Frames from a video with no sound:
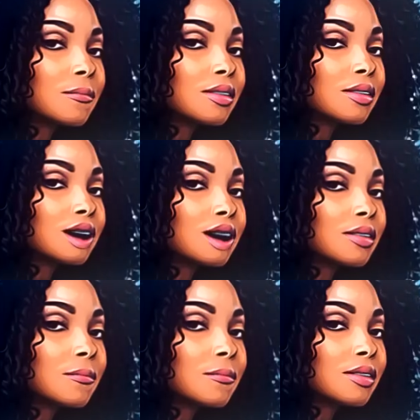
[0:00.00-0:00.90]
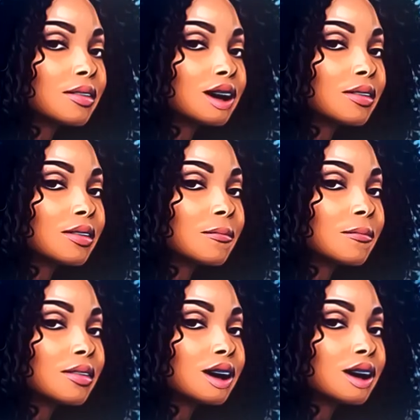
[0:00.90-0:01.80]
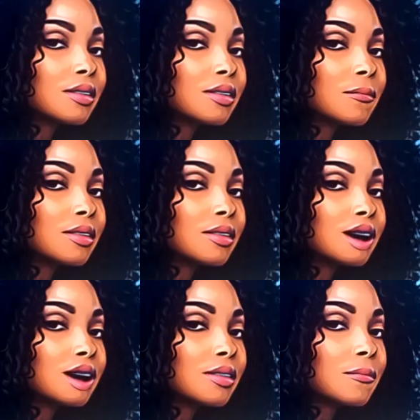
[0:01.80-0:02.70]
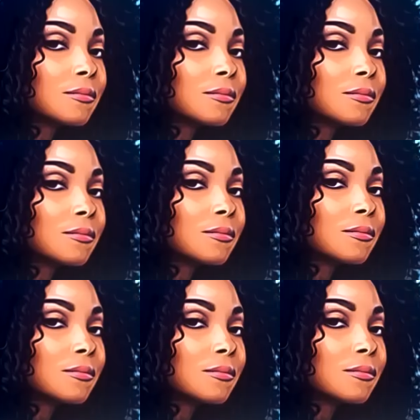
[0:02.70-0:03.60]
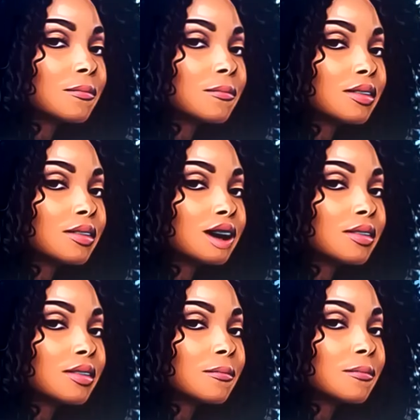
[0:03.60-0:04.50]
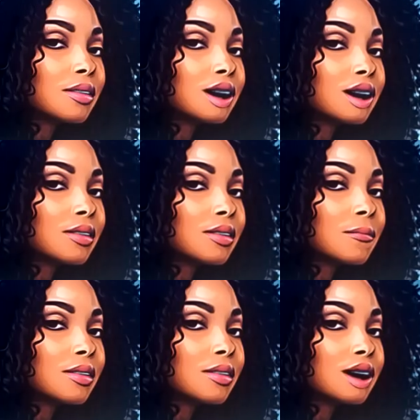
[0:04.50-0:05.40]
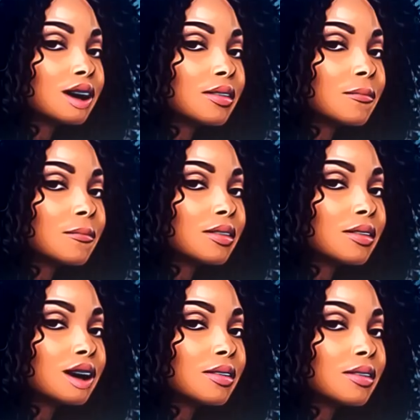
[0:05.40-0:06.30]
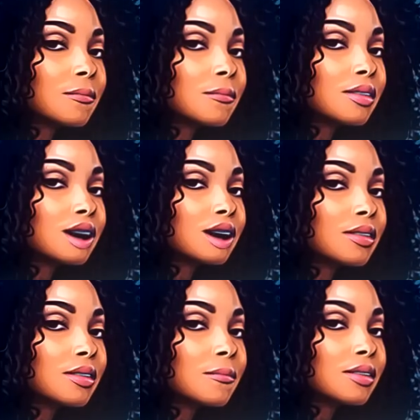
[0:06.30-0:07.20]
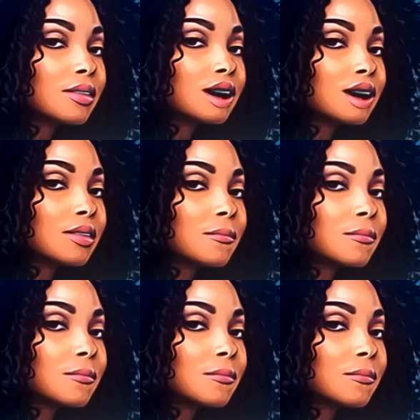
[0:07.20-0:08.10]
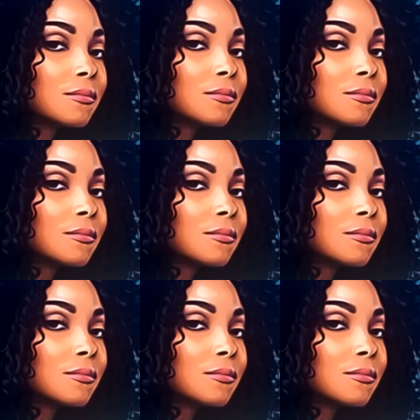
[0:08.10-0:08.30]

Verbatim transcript: What is $1,000 divided by 8? And then she gets in a confessional. She was like, do broke bees split lawsuits? In this case, we do, so we can make it go away.